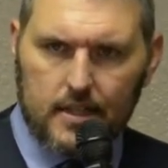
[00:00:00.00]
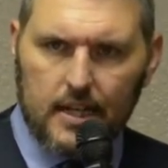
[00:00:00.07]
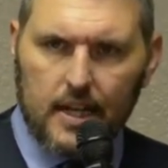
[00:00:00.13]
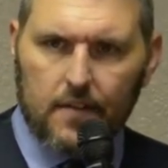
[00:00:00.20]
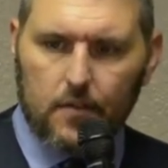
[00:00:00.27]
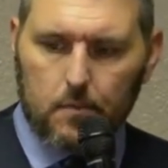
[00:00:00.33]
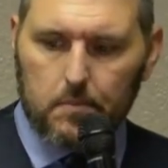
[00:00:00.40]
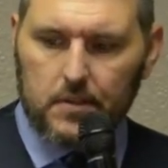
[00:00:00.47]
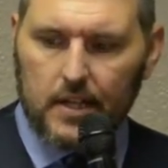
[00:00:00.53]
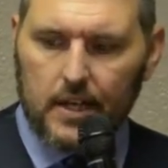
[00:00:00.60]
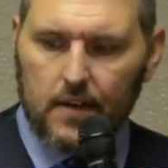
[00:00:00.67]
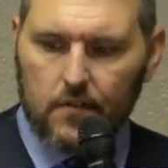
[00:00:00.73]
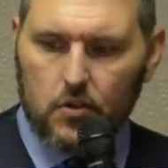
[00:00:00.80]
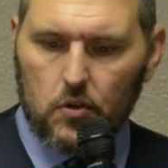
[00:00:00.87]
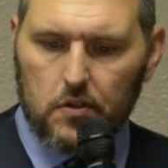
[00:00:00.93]
They never,
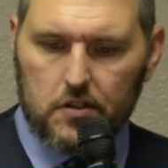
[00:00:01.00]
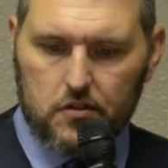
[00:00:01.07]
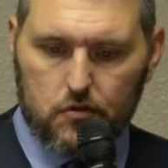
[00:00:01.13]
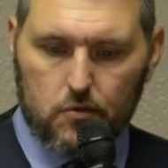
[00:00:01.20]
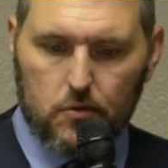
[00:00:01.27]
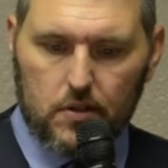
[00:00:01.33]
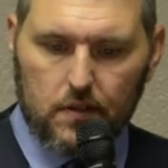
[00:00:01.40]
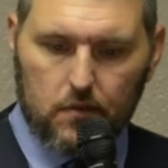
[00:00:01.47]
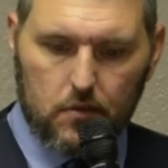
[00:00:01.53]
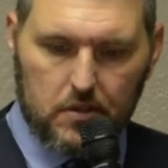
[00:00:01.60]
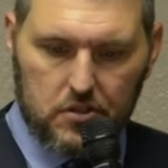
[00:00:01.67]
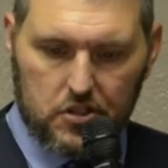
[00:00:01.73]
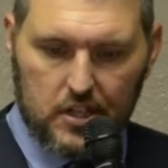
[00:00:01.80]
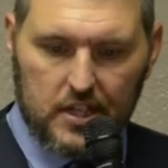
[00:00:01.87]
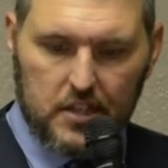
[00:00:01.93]
they never know the truth of
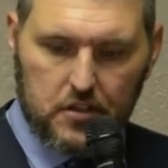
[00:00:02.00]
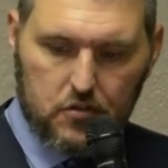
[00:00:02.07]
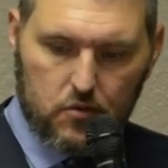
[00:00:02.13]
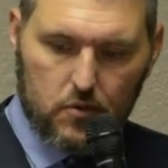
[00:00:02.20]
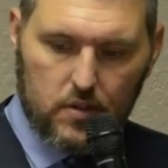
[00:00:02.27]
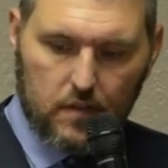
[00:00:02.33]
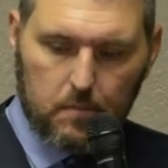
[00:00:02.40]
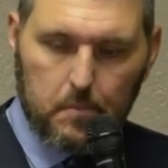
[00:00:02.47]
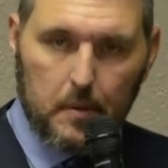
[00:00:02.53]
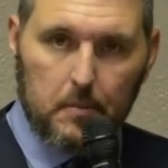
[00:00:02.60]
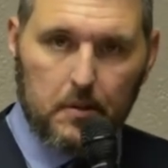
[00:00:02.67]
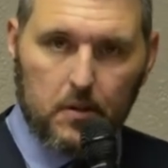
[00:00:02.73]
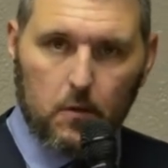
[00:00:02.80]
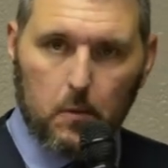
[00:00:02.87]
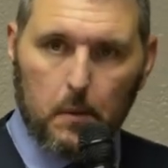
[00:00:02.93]
Christianity, the truth of
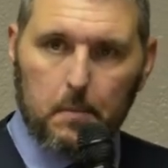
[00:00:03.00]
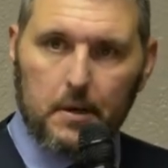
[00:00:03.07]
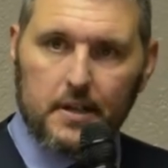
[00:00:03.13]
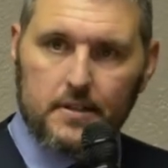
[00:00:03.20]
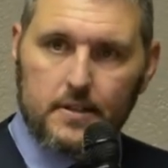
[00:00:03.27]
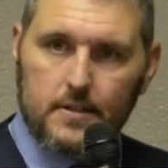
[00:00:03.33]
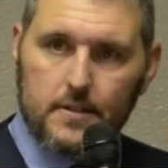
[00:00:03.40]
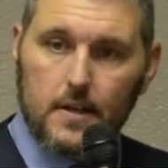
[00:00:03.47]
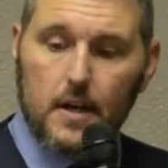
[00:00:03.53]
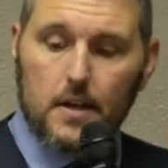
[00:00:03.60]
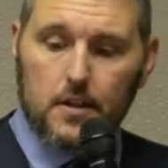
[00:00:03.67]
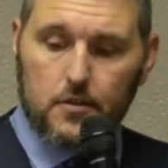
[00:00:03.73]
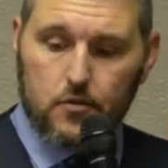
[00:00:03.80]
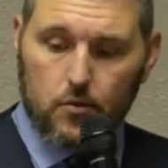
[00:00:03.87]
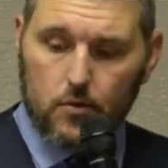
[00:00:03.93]
biblical repentance,
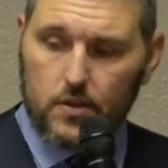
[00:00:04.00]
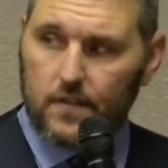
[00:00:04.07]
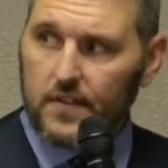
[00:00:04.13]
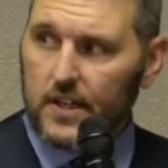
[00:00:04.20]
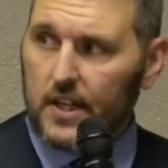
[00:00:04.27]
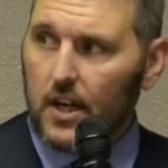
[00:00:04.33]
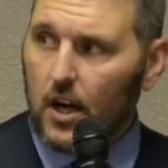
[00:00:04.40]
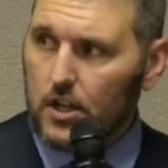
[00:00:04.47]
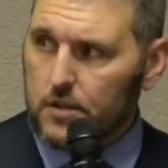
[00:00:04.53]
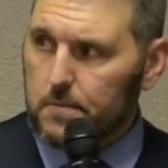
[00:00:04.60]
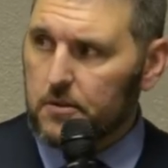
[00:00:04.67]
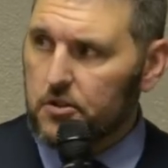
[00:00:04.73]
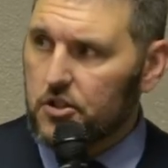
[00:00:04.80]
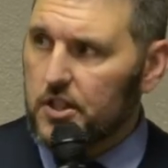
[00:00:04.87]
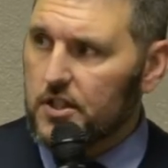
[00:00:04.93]
the truth of the
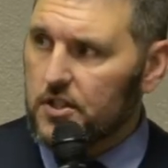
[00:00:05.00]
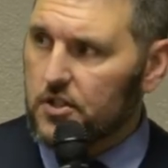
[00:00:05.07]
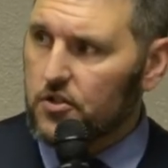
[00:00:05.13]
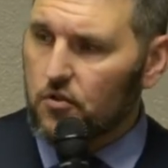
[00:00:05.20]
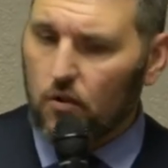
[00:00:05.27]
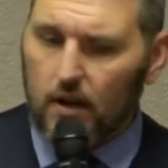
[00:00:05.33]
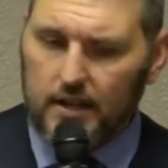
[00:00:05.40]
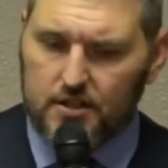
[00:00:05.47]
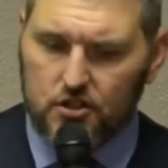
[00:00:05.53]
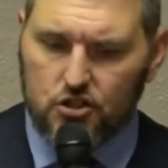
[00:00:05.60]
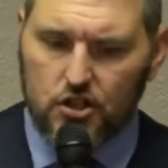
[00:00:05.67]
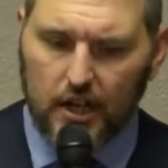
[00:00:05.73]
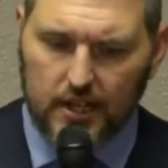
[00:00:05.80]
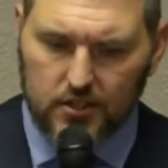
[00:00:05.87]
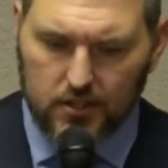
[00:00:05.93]
gospel of Jesus Christ
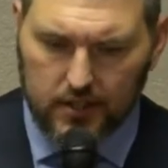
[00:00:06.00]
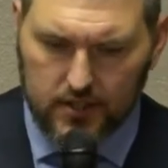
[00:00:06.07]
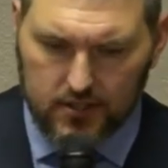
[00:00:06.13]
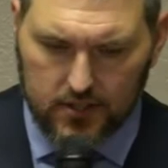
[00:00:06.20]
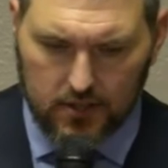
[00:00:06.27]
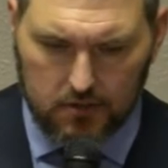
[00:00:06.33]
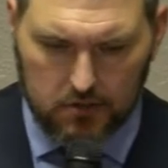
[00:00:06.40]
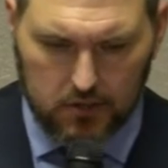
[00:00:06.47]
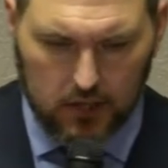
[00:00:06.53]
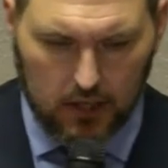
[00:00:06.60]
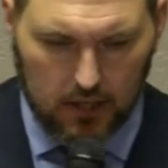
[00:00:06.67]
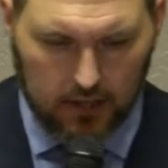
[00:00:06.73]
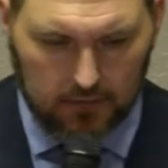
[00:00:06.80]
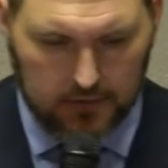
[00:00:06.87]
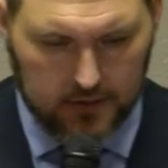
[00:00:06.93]
changing sinners'
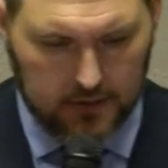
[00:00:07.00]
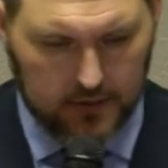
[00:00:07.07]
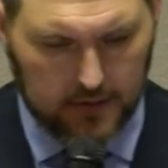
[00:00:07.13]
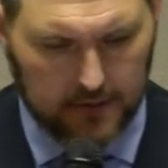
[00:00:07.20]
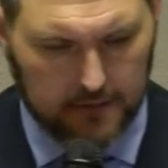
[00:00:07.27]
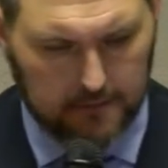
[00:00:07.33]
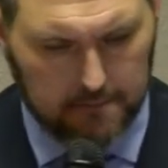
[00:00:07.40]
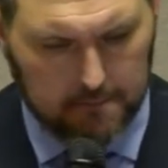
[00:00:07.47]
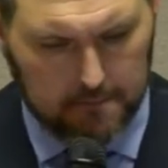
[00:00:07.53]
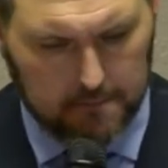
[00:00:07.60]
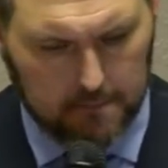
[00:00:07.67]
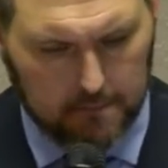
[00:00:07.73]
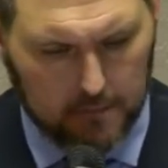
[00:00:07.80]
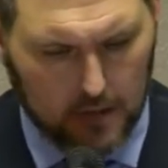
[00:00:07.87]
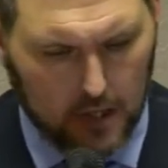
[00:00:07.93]
lives.
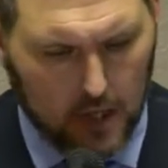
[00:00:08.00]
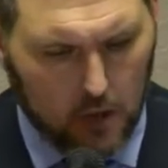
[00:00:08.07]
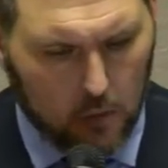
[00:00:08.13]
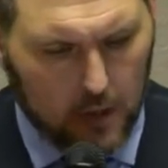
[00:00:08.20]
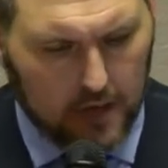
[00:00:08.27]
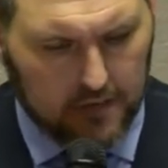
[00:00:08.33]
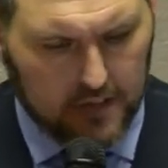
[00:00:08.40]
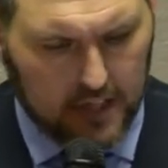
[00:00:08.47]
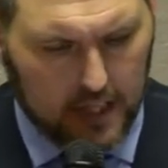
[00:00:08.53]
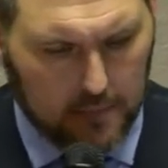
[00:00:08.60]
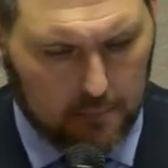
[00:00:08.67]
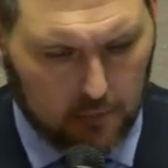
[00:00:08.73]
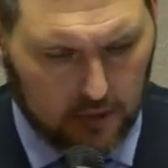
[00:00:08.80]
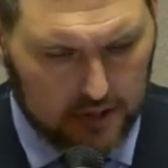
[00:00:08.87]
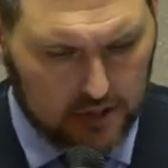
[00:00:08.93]
We have to
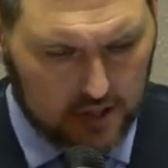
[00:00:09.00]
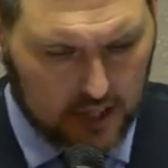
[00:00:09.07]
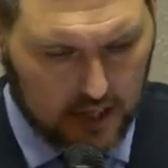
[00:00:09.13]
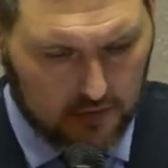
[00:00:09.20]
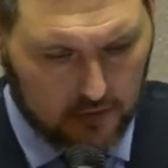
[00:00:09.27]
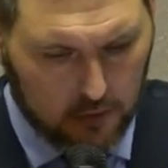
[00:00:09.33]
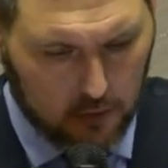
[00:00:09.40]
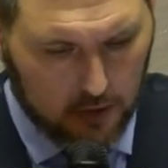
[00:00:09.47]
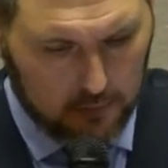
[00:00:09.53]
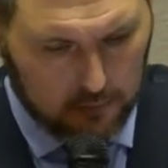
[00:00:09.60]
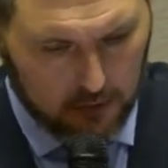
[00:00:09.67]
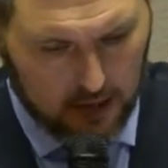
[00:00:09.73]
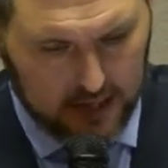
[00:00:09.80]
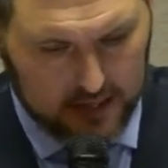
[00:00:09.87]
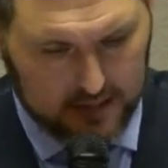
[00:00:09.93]
keep preaching everywhere
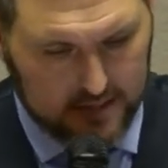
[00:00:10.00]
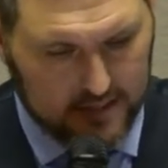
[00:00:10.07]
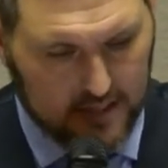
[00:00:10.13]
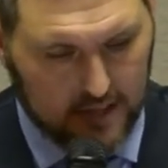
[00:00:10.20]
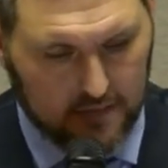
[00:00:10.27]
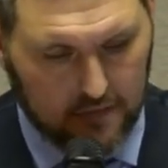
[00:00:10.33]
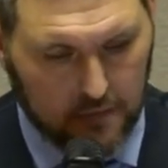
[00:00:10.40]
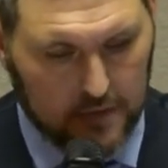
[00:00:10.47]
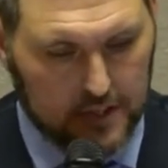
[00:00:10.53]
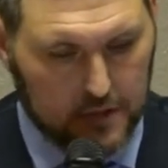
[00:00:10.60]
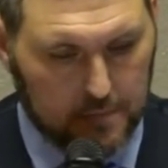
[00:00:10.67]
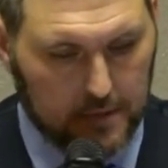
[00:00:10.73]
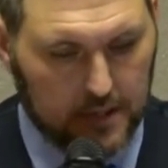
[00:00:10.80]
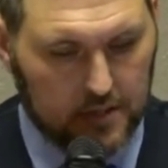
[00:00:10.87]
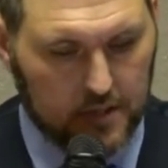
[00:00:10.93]
and practice that free
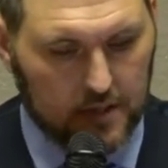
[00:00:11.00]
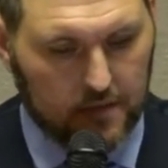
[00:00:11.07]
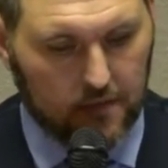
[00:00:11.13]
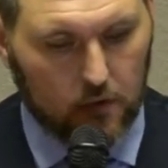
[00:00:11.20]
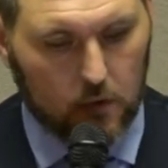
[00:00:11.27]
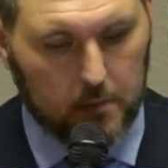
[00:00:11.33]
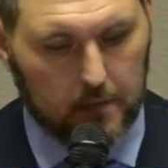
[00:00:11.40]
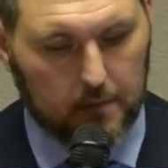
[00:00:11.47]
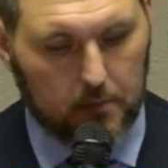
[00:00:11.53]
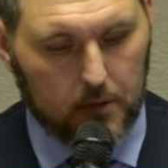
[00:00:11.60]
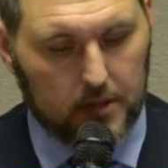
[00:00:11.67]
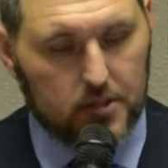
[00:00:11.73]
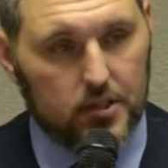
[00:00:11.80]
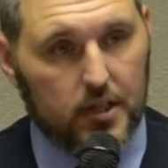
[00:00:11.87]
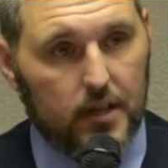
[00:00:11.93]
speech in the form of
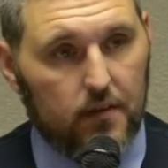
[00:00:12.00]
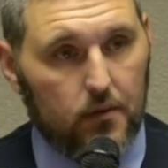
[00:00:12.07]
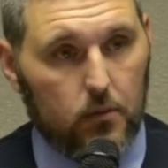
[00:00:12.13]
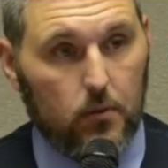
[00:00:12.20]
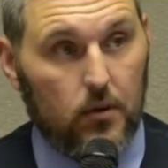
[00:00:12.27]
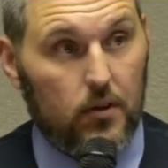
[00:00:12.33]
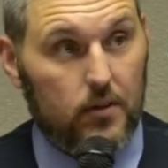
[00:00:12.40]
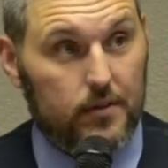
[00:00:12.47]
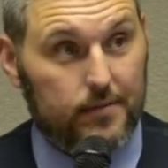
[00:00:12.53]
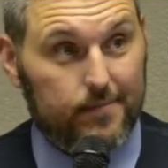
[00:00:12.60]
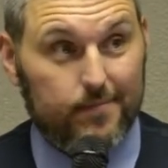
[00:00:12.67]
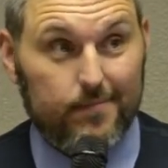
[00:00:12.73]
preaching everywhere.